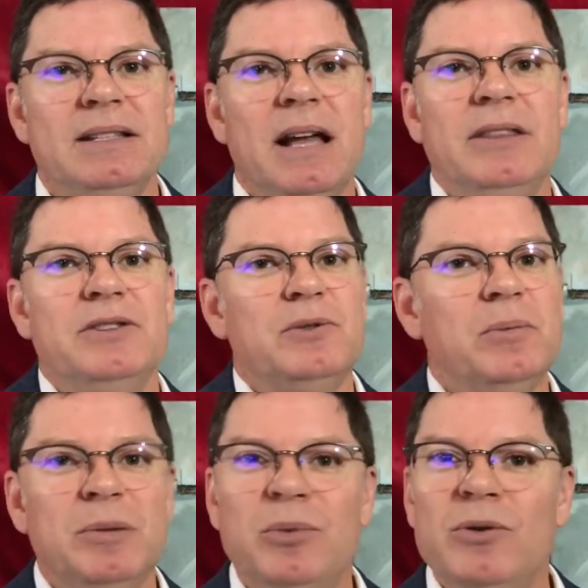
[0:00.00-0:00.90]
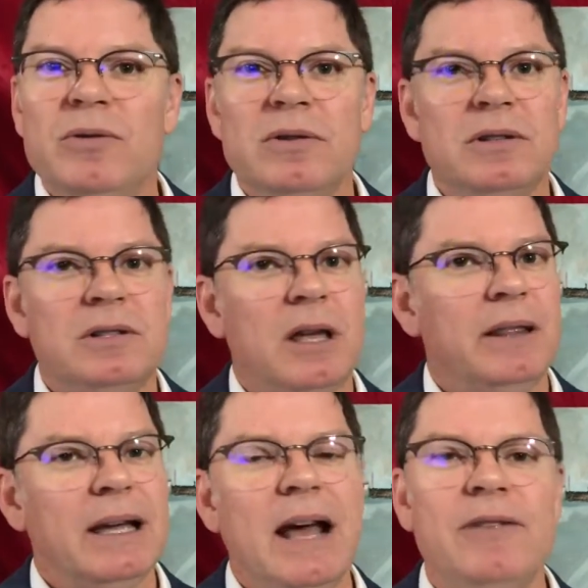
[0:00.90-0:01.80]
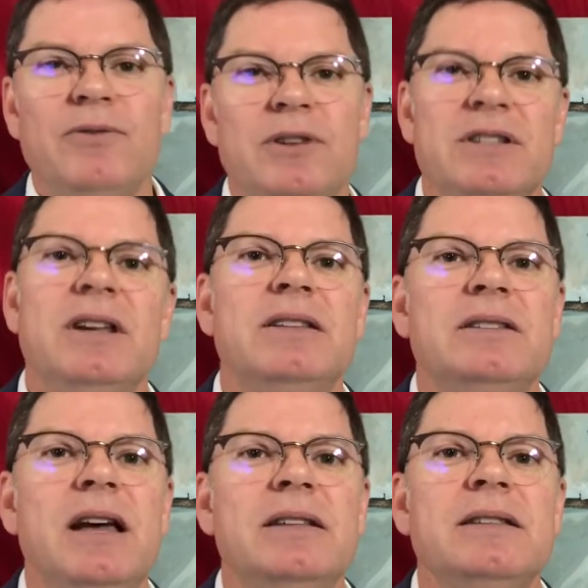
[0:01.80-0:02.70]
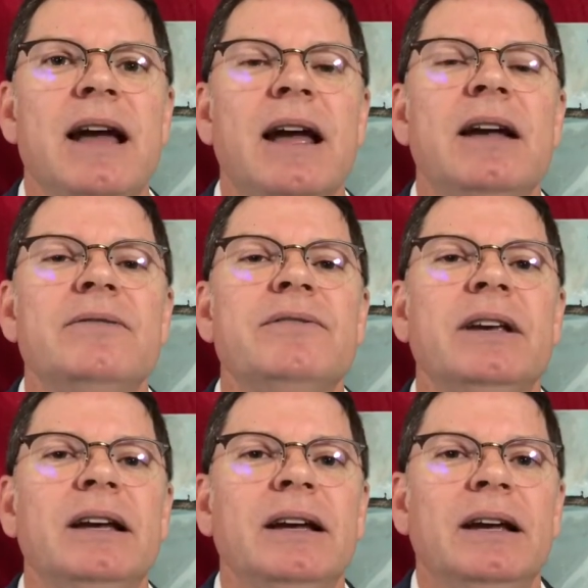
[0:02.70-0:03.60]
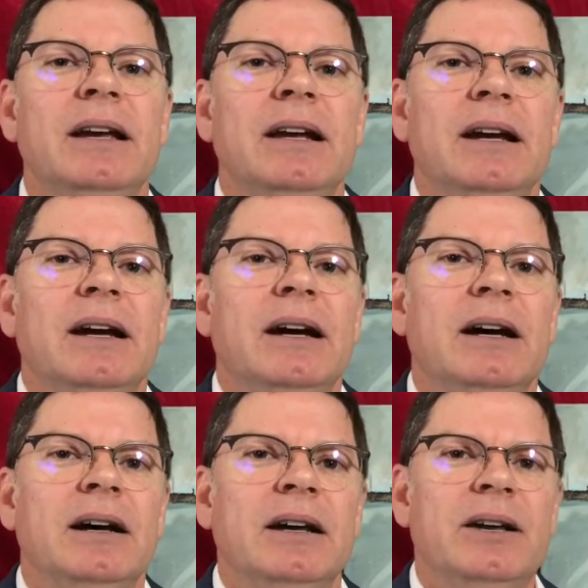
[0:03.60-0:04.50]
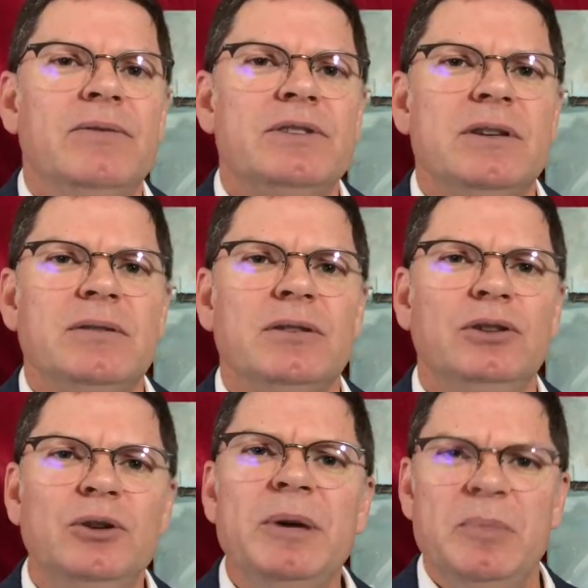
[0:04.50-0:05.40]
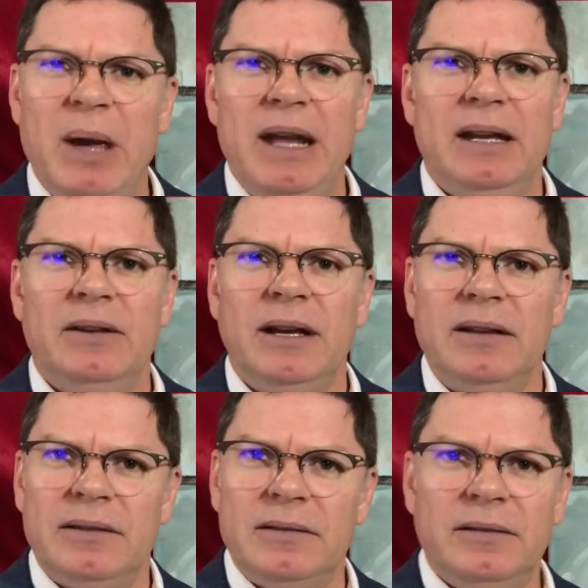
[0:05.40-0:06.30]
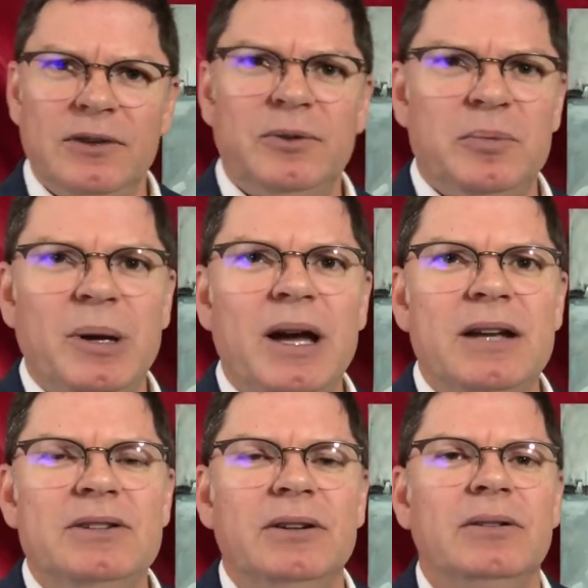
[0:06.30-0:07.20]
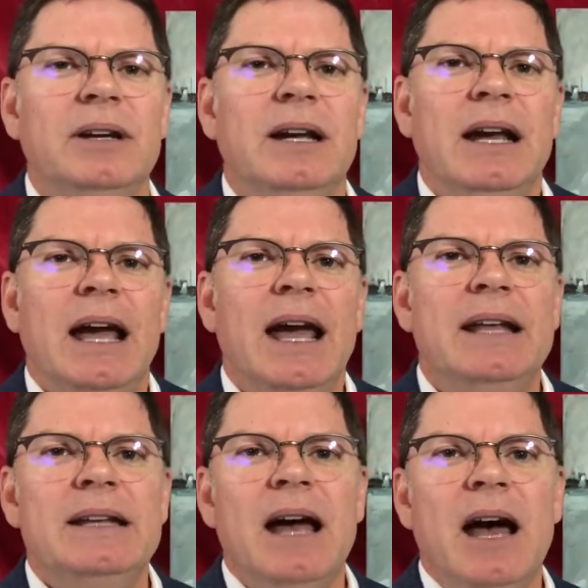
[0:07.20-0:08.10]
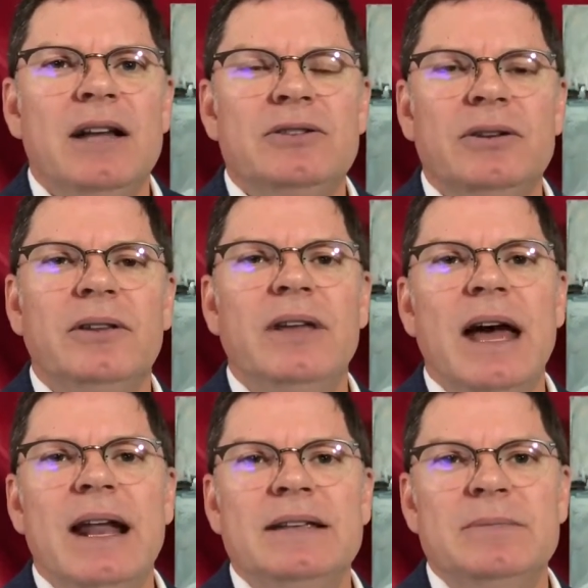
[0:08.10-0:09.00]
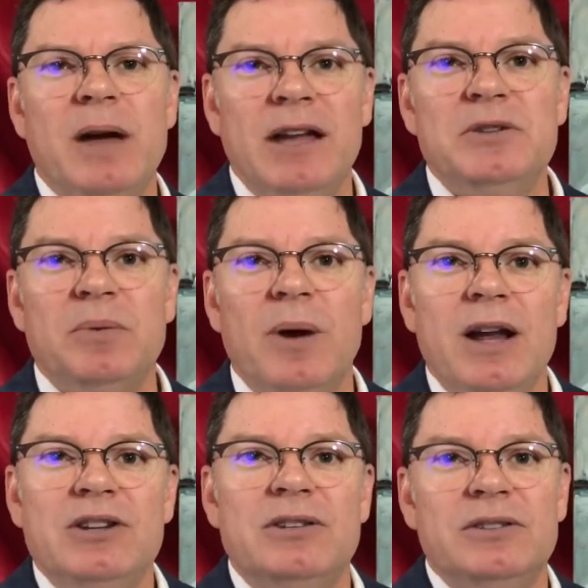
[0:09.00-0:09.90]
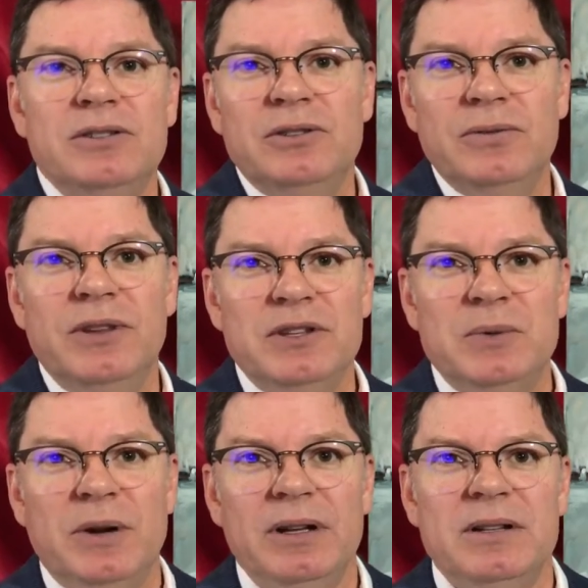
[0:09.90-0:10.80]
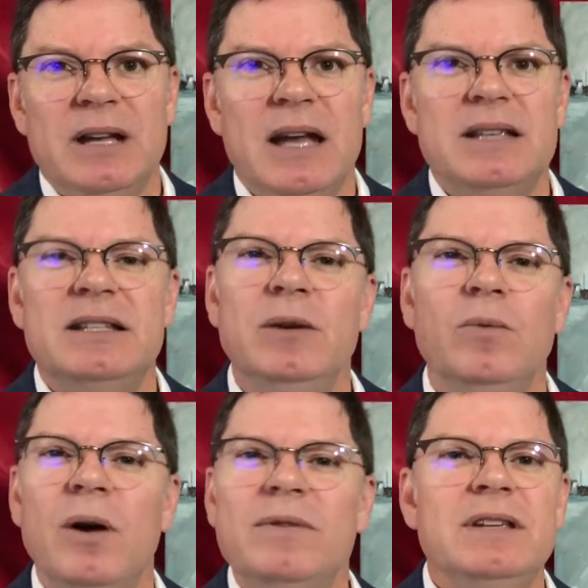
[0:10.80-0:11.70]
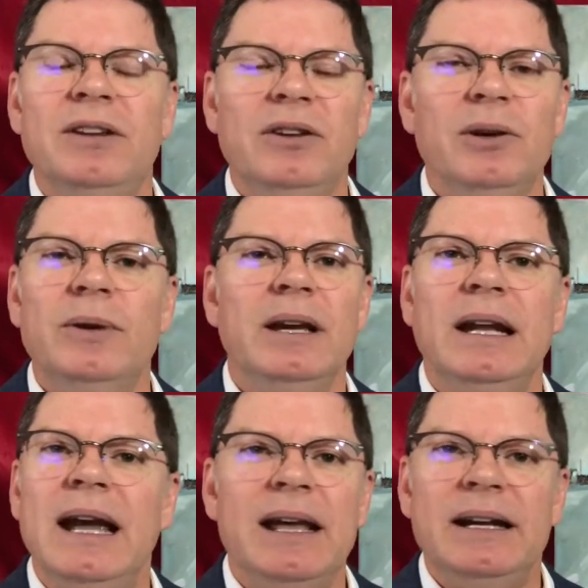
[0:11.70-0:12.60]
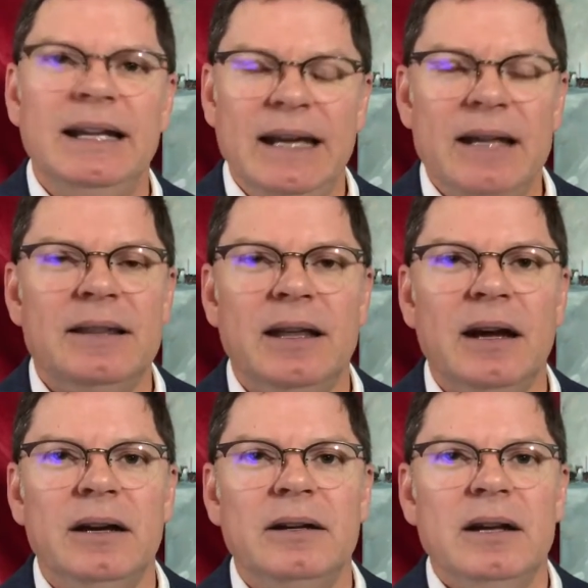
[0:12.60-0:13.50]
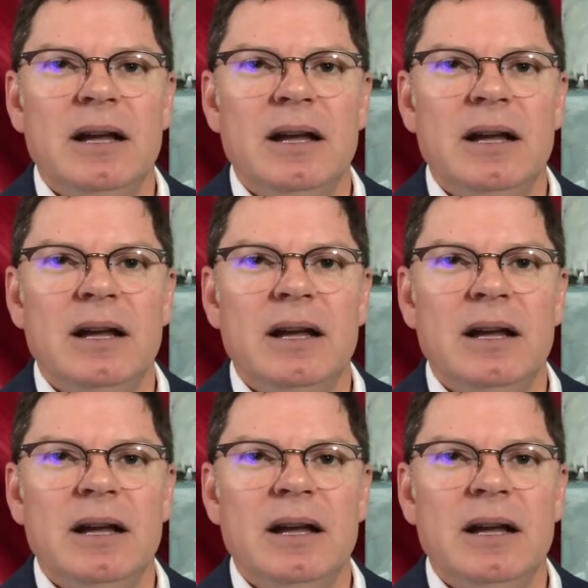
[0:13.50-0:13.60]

It's not the swimming pools and the California sunsets, that kind of thing. Uh, it was a gloomy painting like this one behind you. And I took that as my inspiration to do this one, to kind of see what was he doing and how did he get there.